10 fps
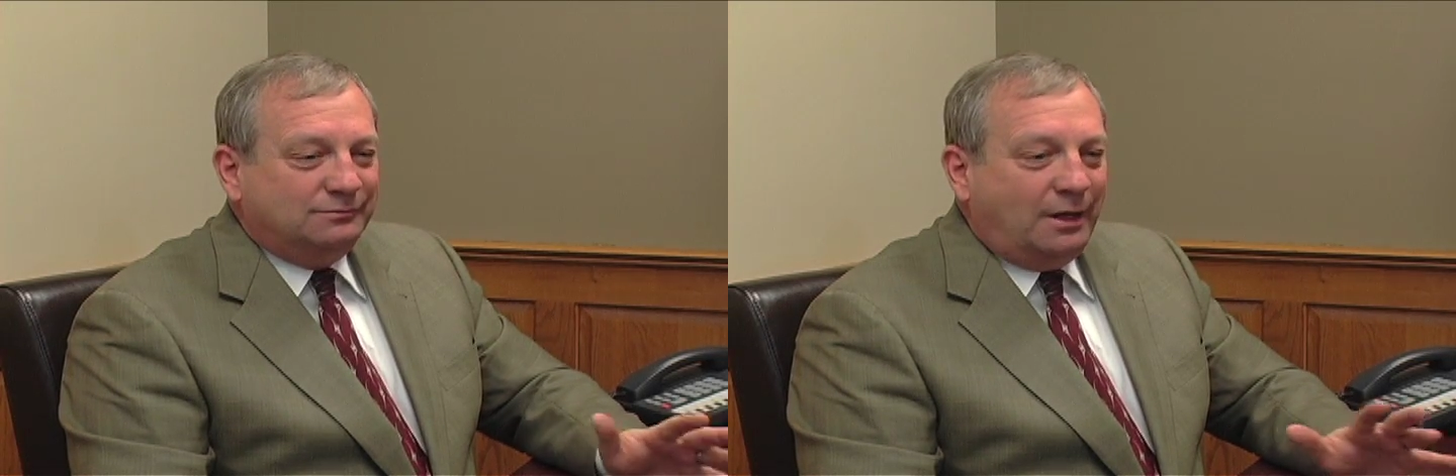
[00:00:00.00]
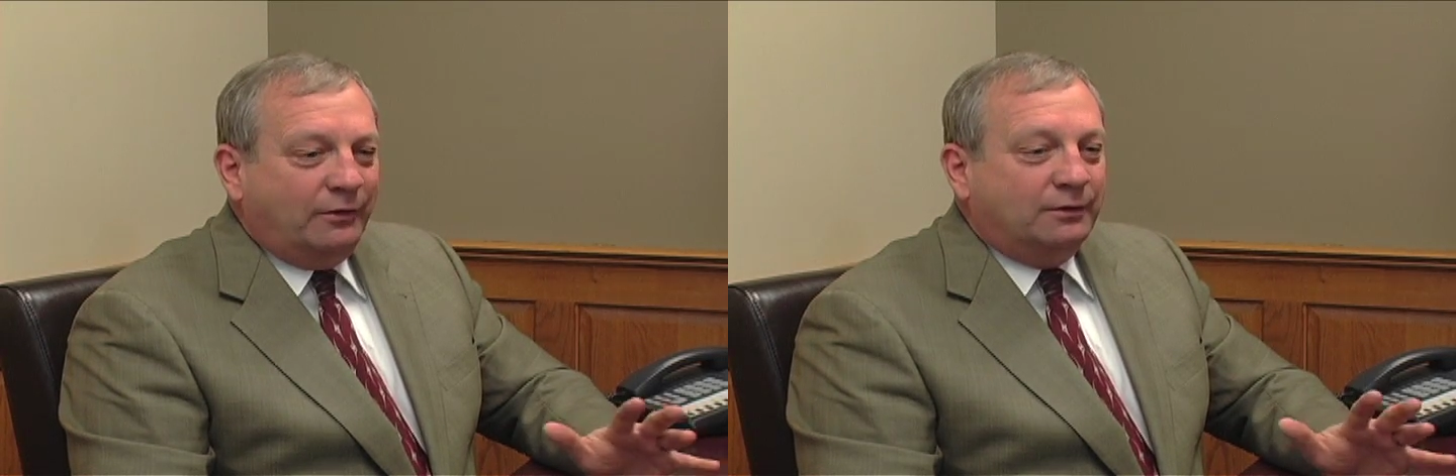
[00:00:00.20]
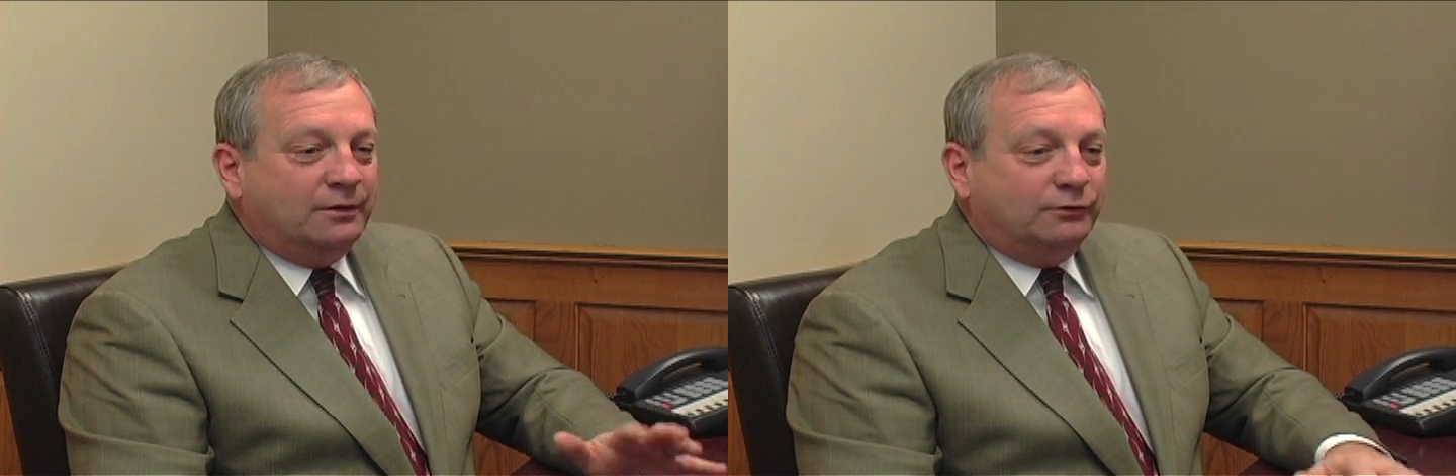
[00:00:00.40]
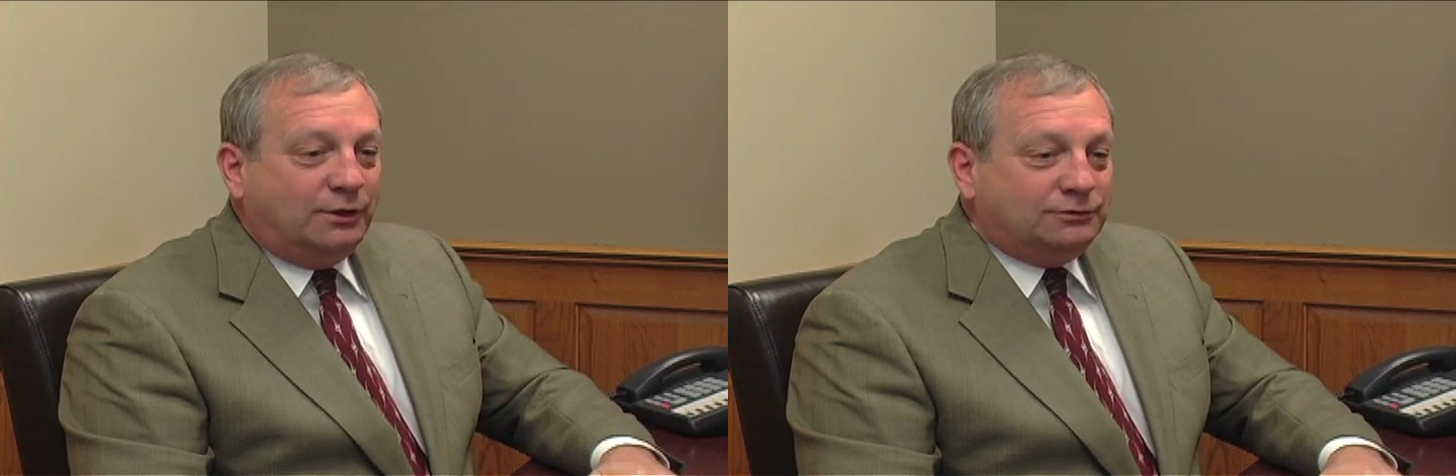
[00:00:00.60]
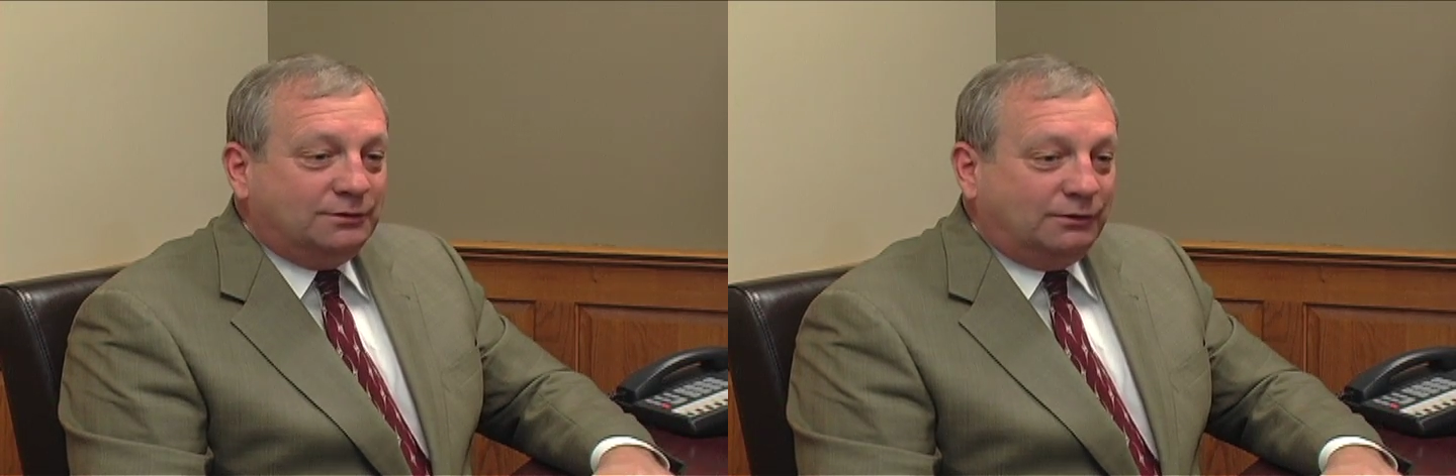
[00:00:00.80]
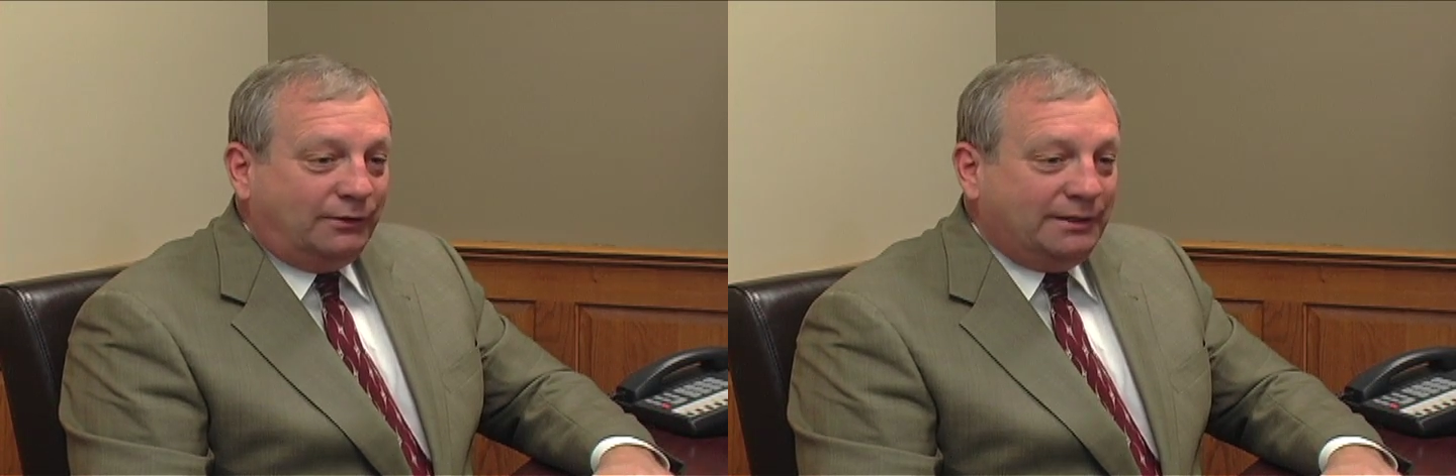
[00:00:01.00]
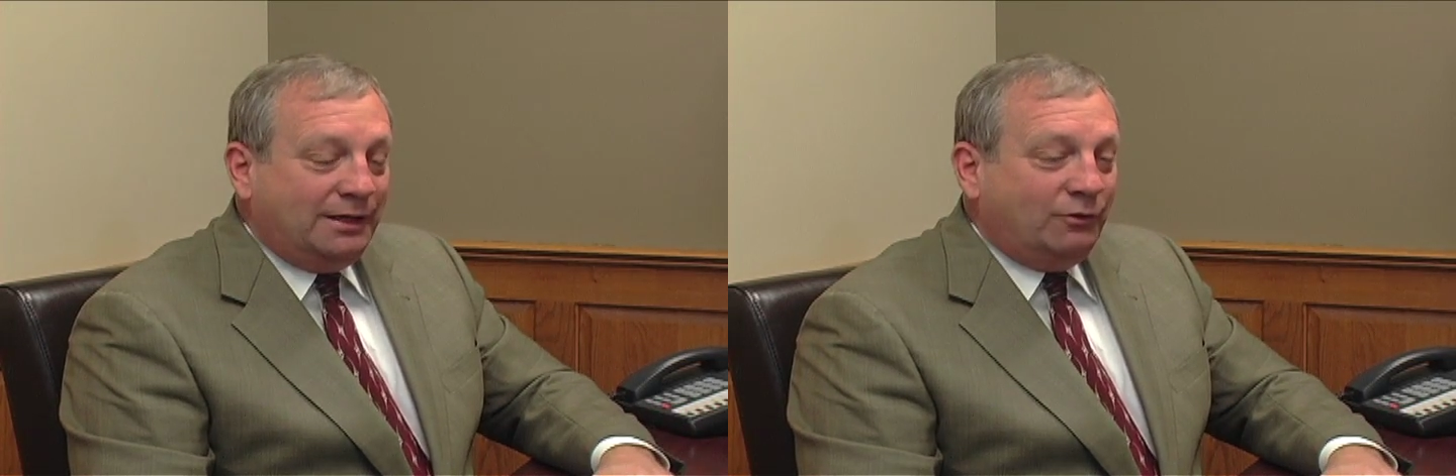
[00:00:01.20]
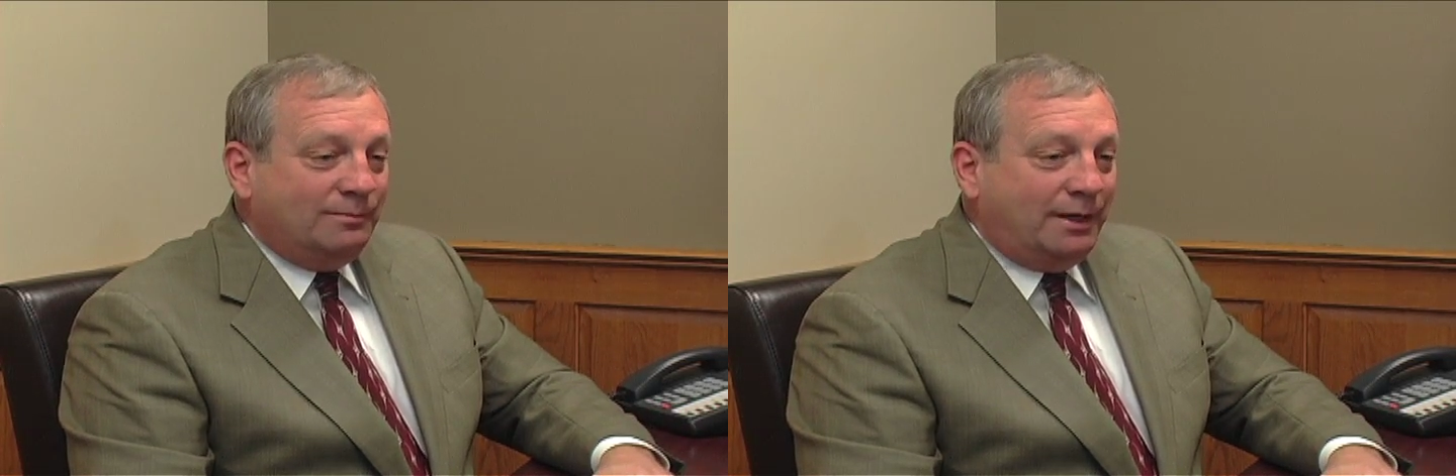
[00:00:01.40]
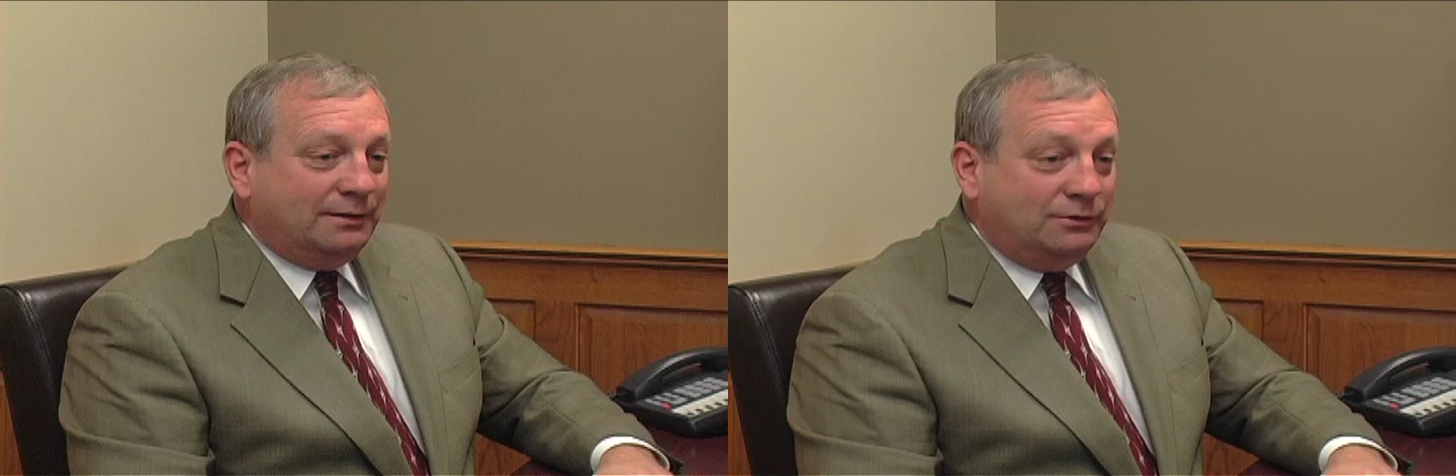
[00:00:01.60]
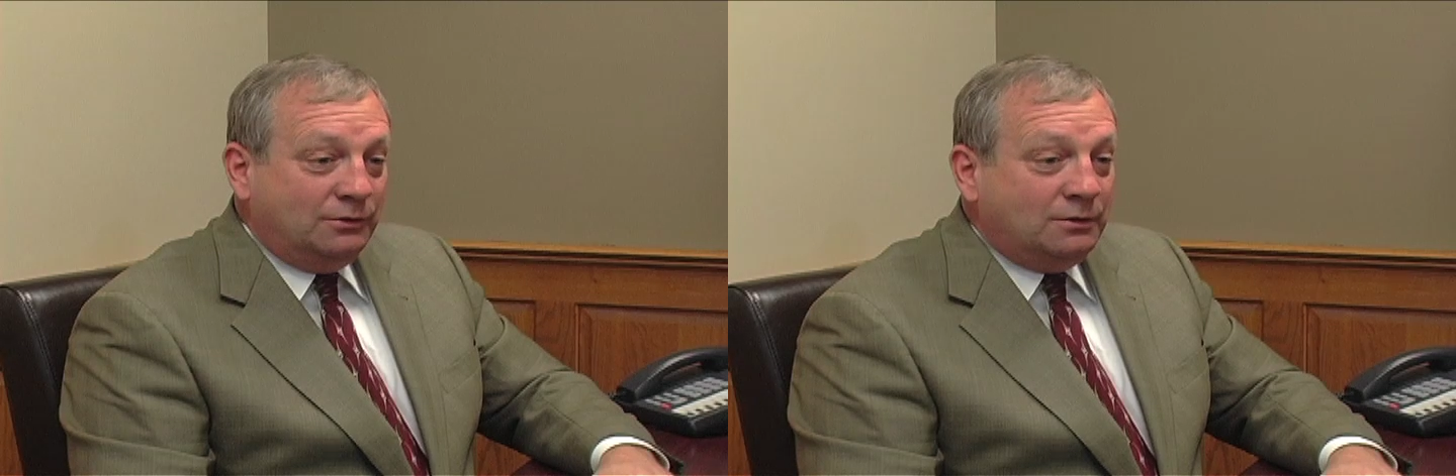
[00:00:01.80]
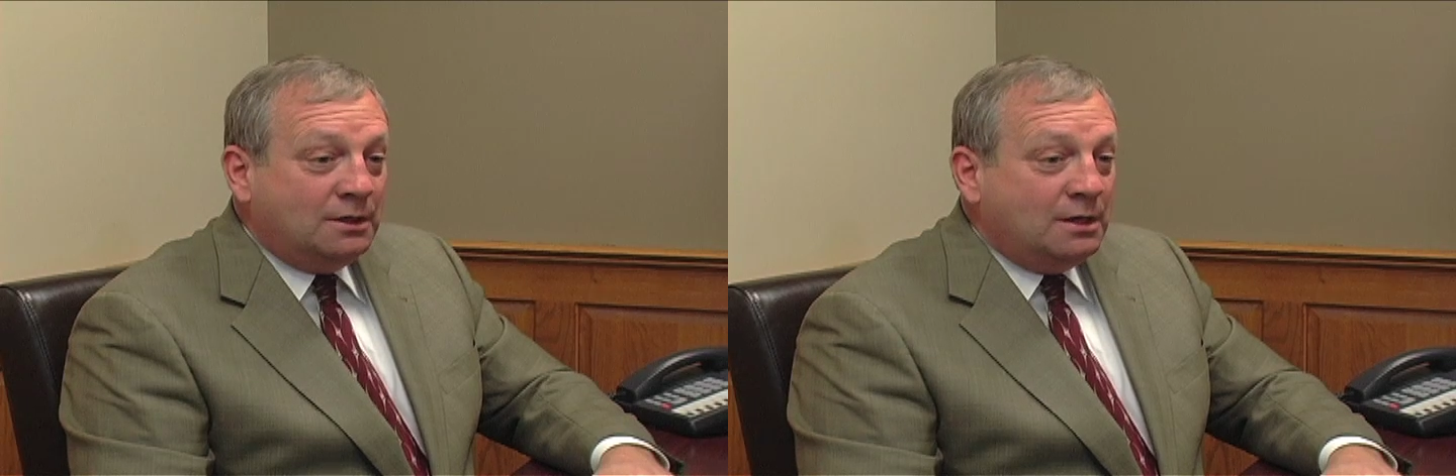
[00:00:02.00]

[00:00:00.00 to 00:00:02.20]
other little tricks of the trade that we might do,